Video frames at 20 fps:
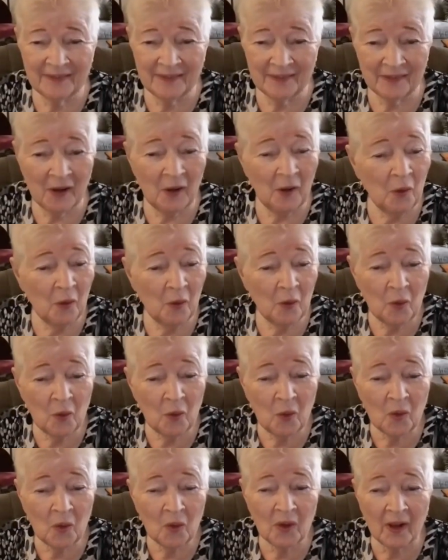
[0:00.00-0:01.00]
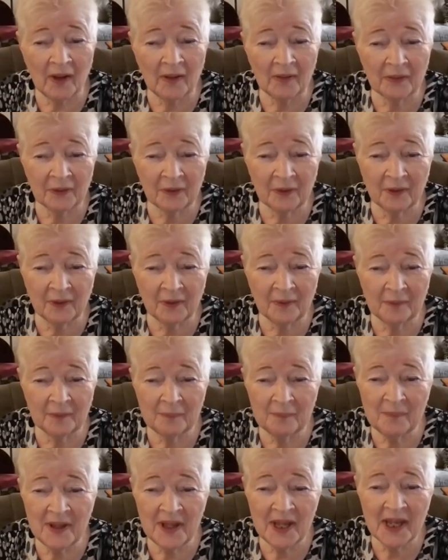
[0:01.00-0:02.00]
there's a whole other
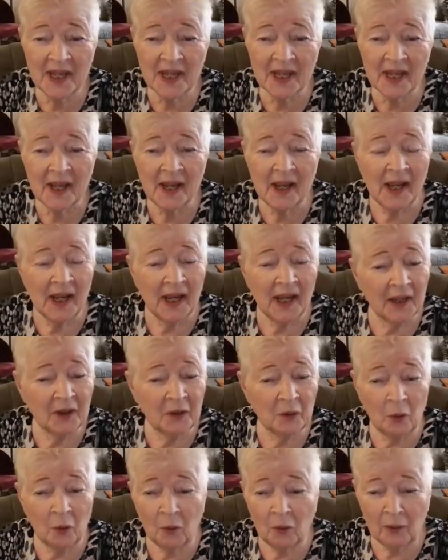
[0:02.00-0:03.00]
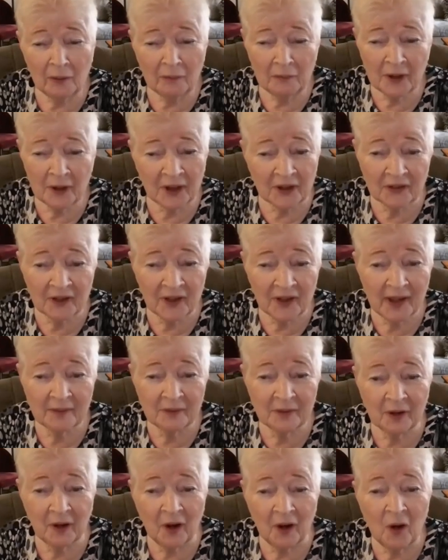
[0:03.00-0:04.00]
me. And all of us
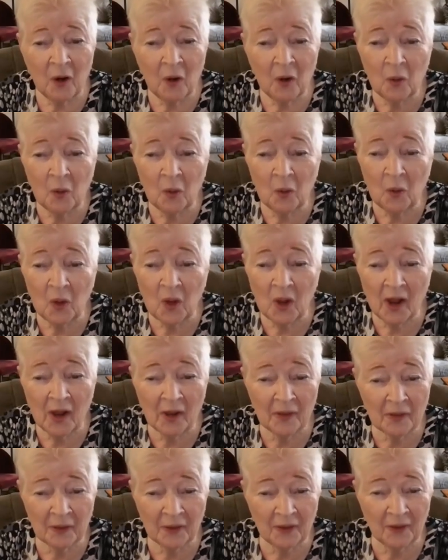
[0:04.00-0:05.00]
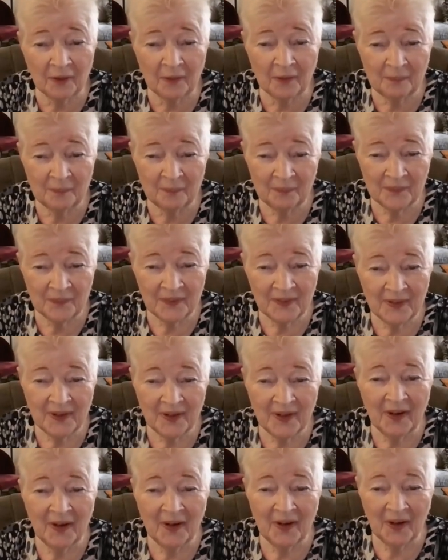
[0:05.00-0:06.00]
have a whole other
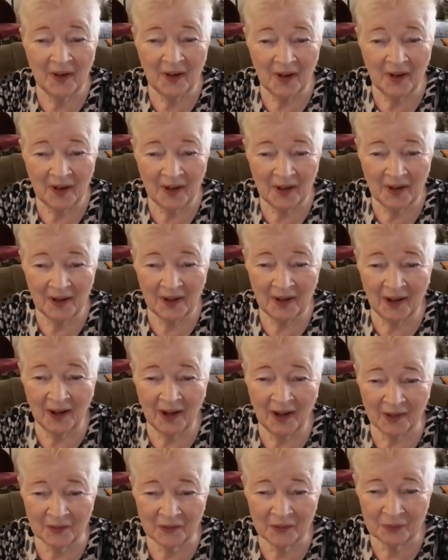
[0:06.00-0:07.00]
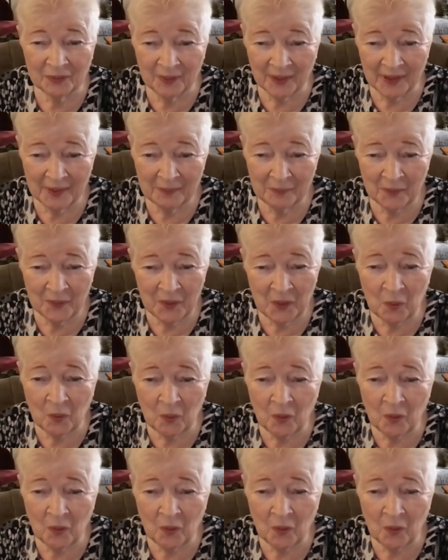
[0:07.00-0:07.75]
us, right? We